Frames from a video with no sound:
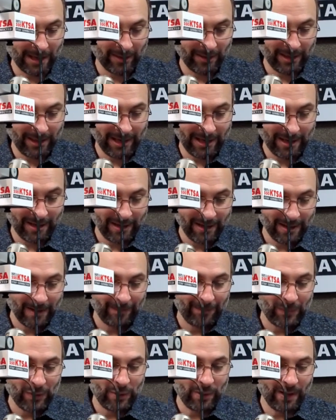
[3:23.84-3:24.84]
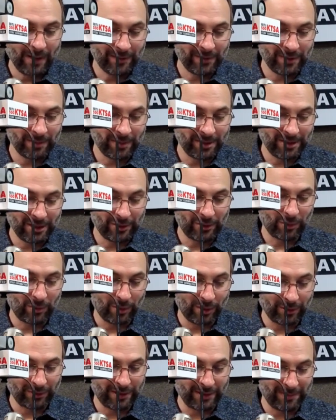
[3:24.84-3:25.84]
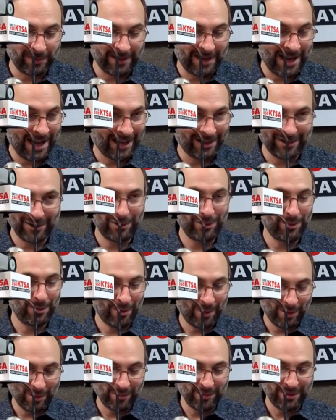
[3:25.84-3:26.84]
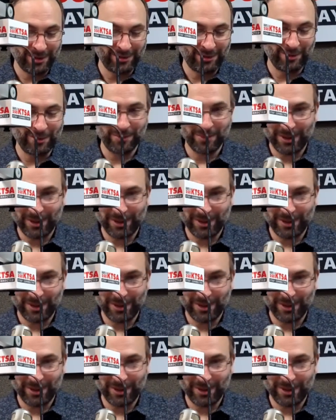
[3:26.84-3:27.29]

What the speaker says: Now, Nikki, you have some essential oil tips and hacks, as you always do.